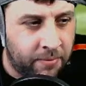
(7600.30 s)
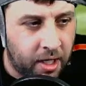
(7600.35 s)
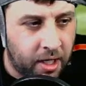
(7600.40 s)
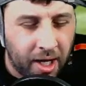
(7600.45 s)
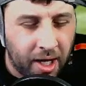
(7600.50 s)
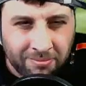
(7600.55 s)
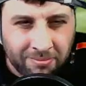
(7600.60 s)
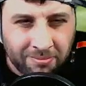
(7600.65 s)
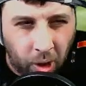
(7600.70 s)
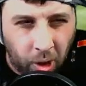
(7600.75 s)
I'm
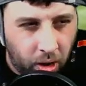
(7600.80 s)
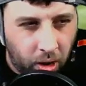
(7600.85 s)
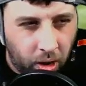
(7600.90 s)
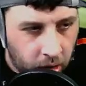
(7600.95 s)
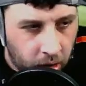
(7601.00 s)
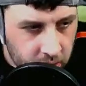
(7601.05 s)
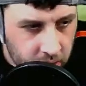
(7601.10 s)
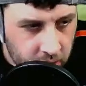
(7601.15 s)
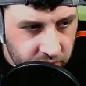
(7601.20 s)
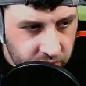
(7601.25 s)
not
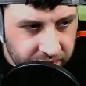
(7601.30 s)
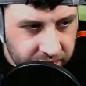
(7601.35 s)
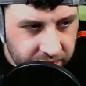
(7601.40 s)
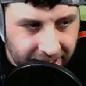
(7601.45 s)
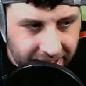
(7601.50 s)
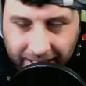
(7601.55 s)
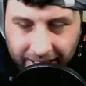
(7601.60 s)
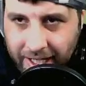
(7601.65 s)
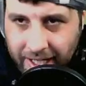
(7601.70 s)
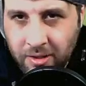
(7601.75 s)
overly
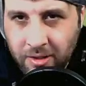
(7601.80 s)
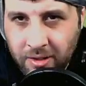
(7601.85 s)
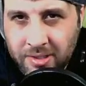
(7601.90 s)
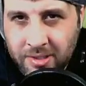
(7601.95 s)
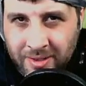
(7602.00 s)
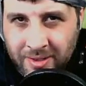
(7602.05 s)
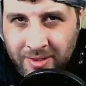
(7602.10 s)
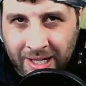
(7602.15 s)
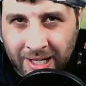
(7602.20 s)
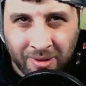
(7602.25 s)
keen on doing
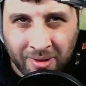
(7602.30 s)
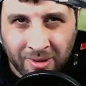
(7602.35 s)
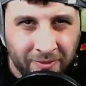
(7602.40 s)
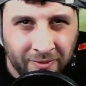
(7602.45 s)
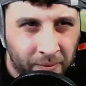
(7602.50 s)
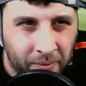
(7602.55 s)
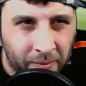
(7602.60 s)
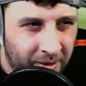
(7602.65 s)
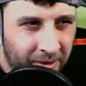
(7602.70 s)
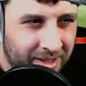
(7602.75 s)
that one, if I'm
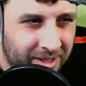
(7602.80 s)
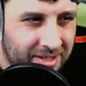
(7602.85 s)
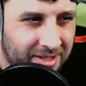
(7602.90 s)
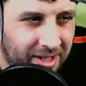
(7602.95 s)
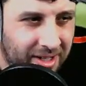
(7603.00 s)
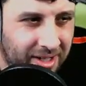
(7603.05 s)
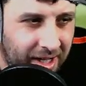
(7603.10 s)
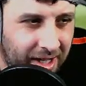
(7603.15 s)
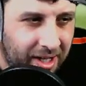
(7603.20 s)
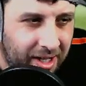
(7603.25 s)
honest,
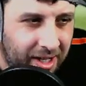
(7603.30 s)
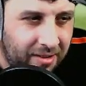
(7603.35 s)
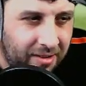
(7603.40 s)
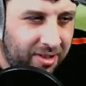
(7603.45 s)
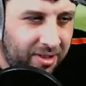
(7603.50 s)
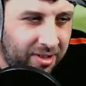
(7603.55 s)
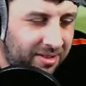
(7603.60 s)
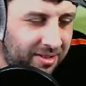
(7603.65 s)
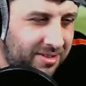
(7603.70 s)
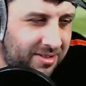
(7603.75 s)

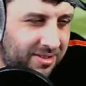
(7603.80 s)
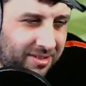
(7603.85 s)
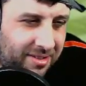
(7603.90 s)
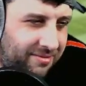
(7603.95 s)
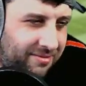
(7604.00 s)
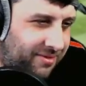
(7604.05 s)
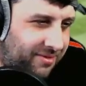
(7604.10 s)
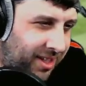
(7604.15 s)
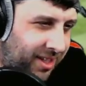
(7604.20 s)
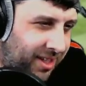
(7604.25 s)
because
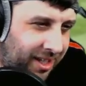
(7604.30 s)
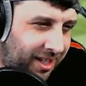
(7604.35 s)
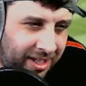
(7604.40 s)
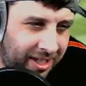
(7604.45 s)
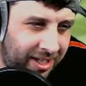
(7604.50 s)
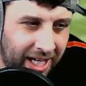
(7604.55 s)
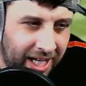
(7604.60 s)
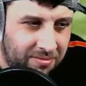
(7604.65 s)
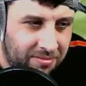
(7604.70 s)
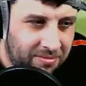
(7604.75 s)
the Italy
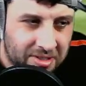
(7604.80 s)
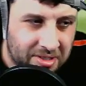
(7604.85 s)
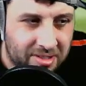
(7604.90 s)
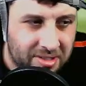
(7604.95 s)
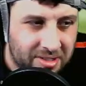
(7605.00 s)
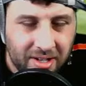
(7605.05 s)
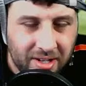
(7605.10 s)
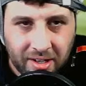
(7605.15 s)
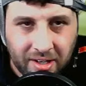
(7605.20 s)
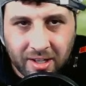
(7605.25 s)
games just
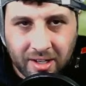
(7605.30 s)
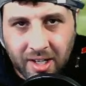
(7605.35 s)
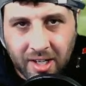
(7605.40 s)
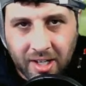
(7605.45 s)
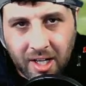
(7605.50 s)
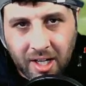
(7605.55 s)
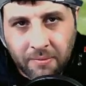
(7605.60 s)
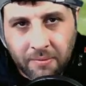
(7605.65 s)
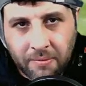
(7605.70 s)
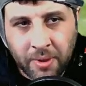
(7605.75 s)
suck.
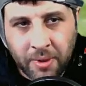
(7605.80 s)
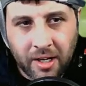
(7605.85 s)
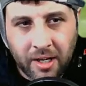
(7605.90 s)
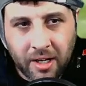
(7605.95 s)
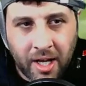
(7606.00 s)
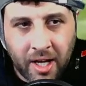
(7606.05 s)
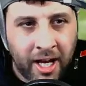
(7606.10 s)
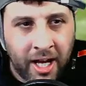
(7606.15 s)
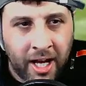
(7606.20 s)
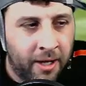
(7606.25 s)
But
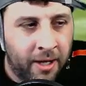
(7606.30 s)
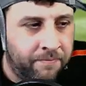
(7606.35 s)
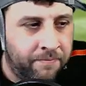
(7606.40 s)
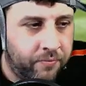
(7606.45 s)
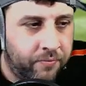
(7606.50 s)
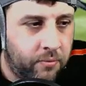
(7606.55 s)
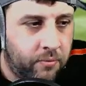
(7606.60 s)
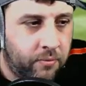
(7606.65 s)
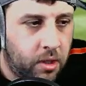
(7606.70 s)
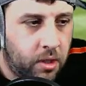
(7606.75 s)

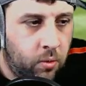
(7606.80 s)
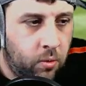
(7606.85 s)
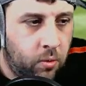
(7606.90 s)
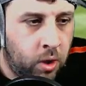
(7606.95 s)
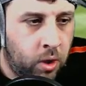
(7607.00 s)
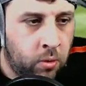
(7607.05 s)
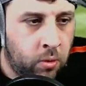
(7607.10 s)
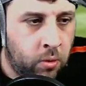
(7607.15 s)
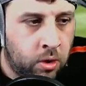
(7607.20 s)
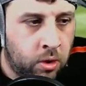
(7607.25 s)
we
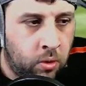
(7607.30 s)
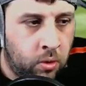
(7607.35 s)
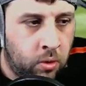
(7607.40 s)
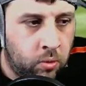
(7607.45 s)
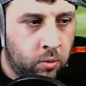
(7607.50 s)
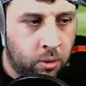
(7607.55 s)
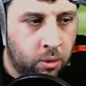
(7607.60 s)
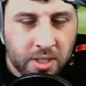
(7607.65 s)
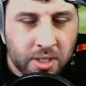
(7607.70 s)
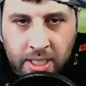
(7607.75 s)
will
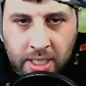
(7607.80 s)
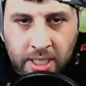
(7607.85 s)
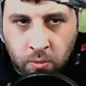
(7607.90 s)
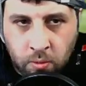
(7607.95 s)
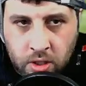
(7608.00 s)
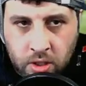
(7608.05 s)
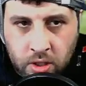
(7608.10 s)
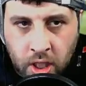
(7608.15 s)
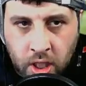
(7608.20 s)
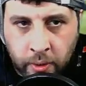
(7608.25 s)
see what's
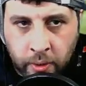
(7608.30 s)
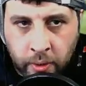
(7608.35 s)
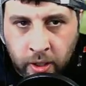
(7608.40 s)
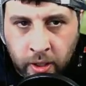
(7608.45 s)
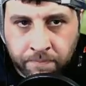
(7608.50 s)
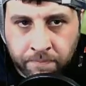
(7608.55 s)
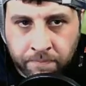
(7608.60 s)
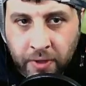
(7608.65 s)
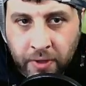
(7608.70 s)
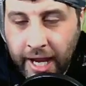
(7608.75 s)
going on.
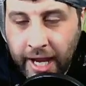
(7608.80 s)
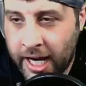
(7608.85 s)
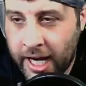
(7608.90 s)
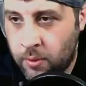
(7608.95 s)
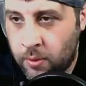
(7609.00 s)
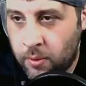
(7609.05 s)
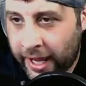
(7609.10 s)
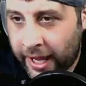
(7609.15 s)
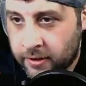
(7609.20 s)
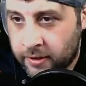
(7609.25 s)

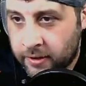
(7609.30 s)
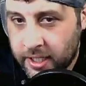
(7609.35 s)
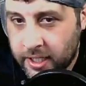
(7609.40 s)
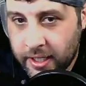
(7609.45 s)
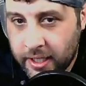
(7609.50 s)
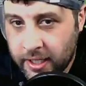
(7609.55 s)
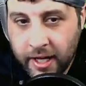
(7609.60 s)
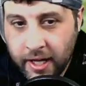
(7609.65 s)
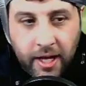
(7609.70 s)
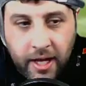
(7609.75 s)
Anyway,
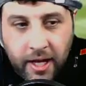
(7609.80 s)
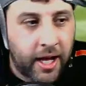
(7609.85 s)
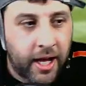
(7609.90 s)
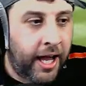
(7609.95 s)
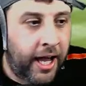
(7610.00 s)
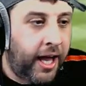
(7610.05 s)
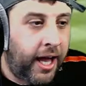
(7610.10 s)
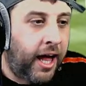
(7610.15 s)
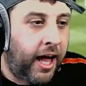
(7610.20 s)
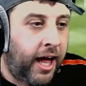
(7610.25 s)

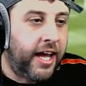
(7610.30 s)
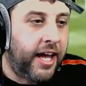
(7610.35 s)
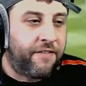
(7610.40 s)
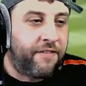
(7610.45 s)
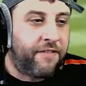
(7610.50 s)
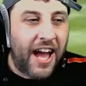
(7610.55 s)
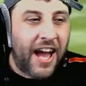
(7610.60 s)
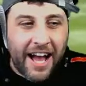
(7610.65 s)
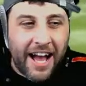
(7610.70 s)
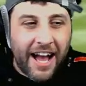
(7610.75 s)
if you
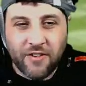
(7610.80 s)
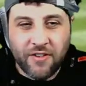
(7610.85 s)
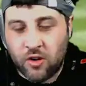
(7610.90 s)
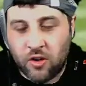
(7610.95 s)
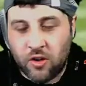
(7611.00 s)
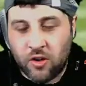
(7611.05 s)
haven't already,